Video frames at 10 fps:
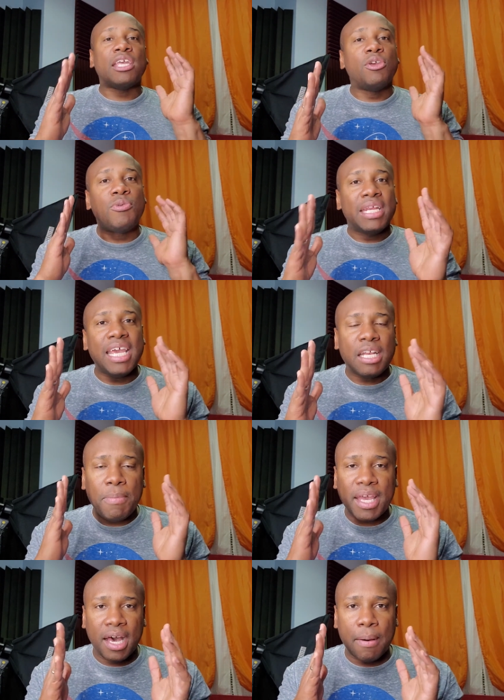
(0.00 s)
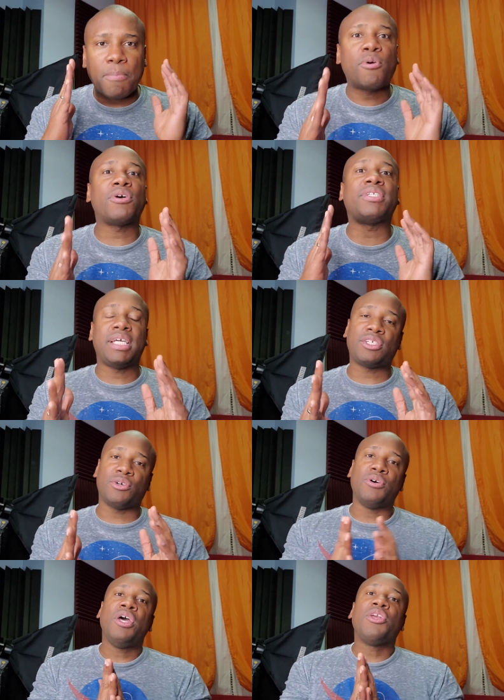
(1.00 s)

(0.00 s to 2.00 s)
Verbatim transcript: you need to become more digital.